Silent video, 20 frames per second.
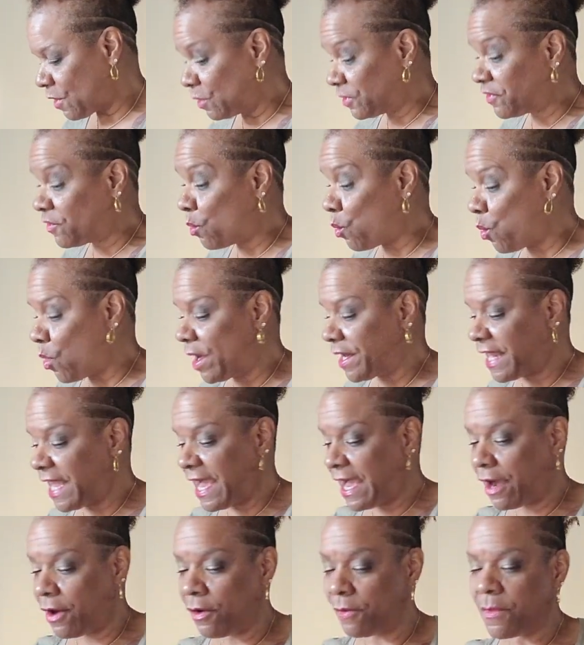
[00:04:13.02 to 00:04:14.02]
Or the one
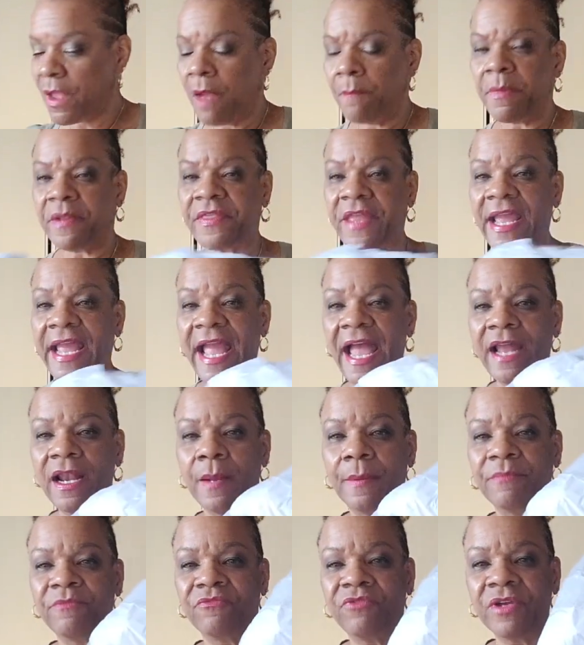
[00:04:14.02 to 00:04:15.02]
out, but they
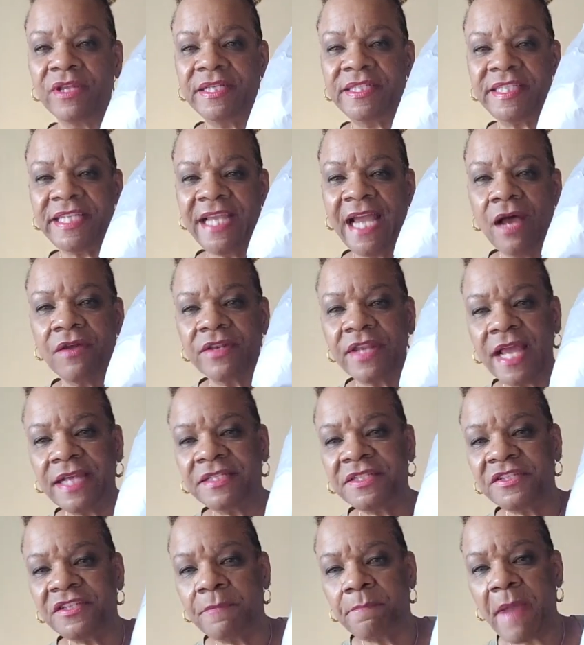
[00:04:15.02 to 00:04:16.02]
had a really, see how
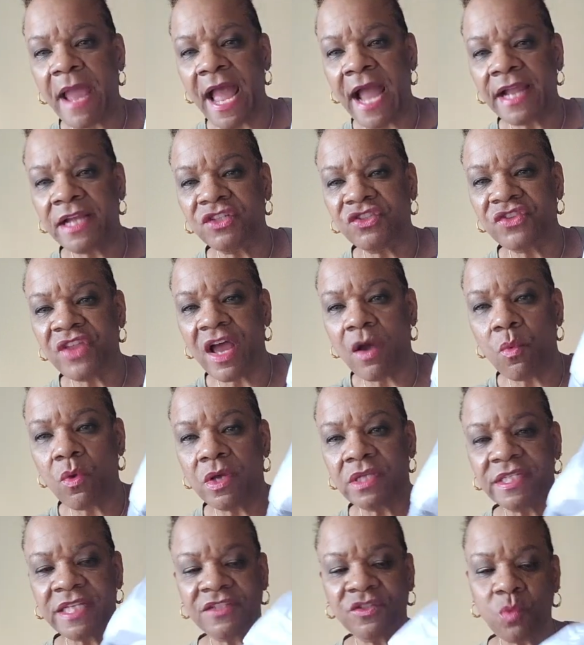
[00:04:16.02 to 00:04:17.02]
nicely packaged that
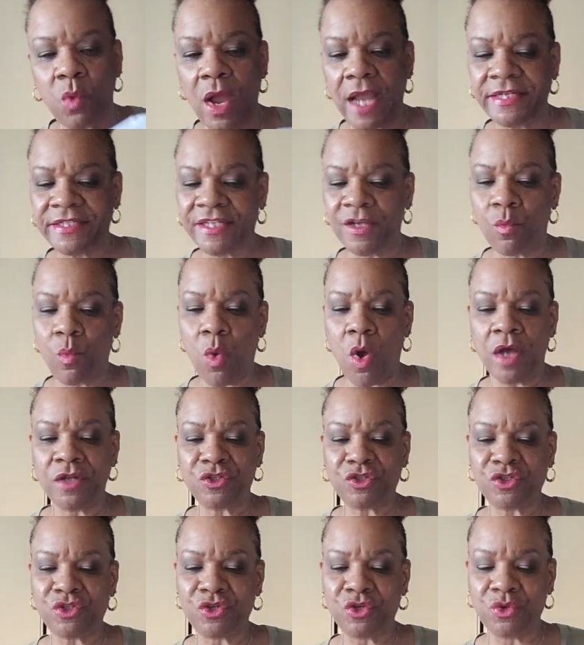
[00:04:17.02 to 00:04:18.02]
was? That's why I didn't
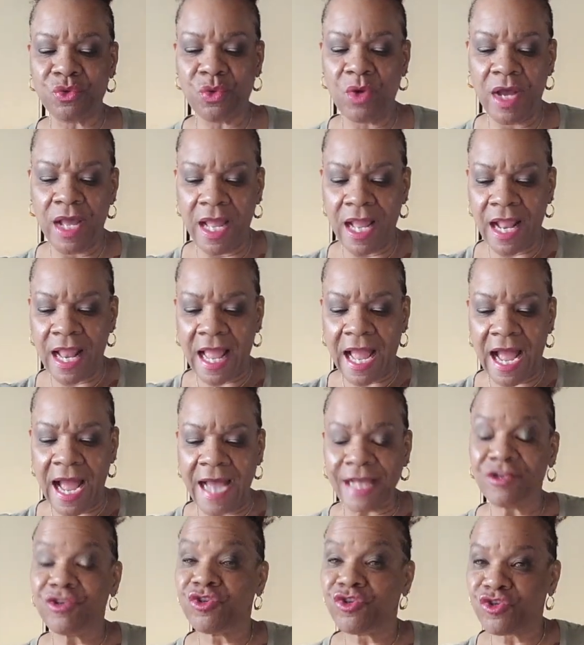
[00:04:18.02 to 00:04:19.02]
want to
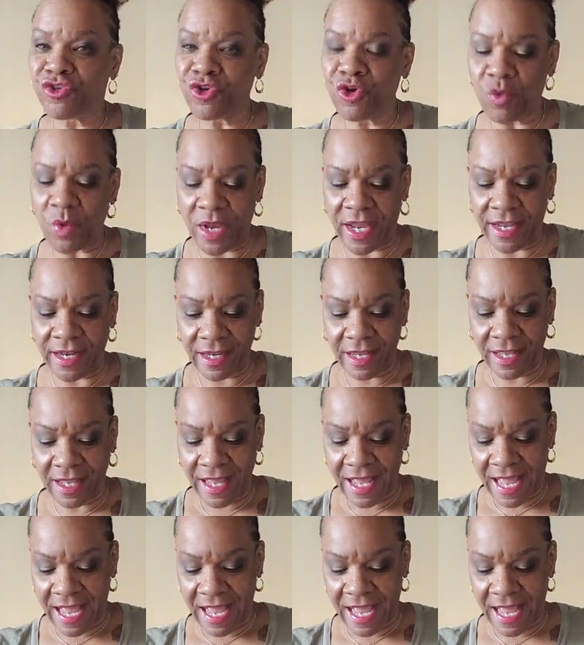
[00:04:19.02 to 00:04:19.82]
undo it,